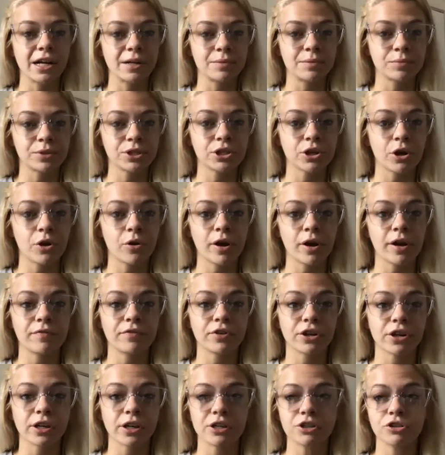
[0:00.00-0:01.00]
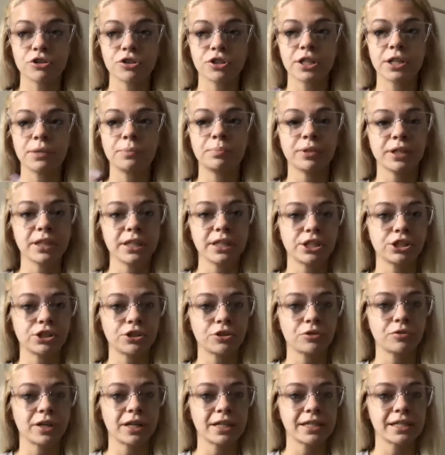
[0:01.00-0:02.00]
So if you're interested, please
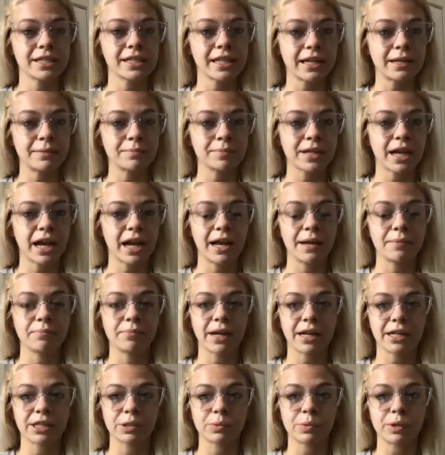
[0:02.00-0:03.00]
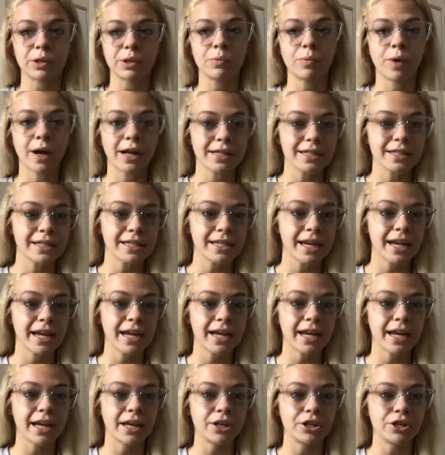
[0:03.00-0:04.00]
tune in same time next week,
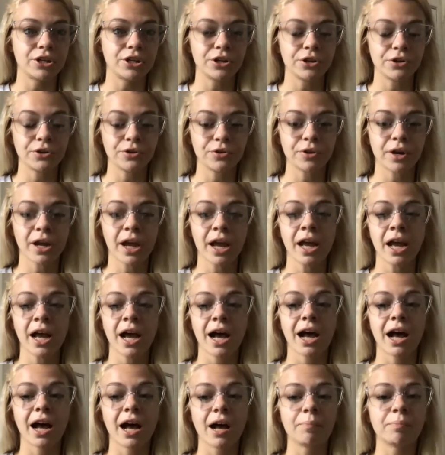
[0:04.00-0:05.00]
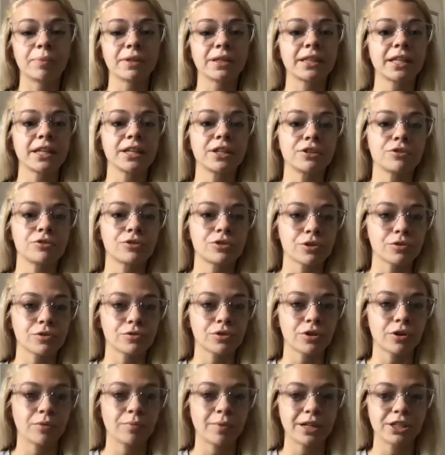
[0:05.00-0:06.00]
Wednesday at noon. But thank you so,
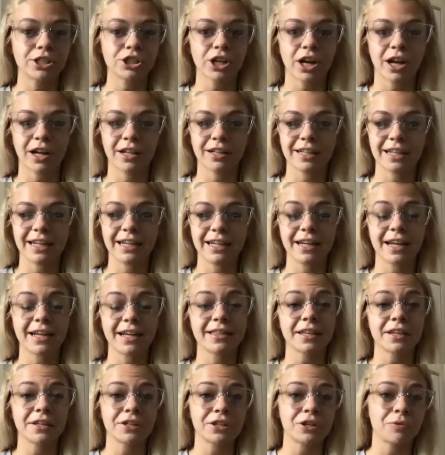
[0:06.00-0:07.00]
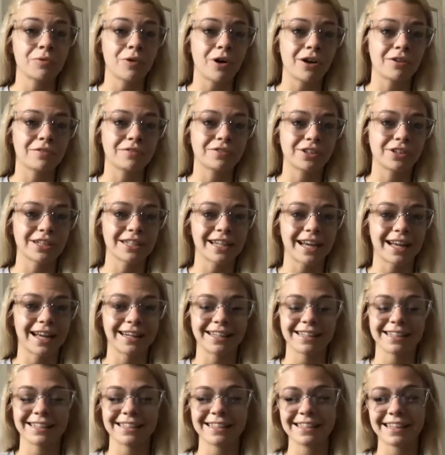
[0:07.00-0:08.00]
so much, Colleen, and thank you all for
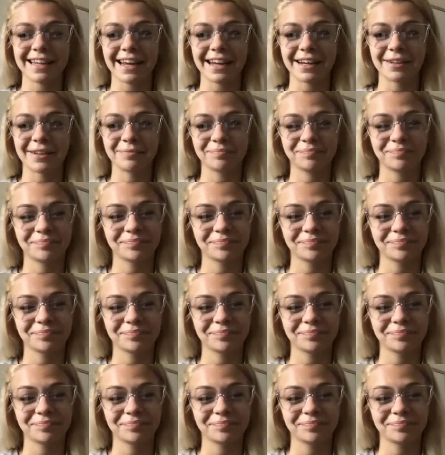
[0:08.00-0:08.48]
attending today.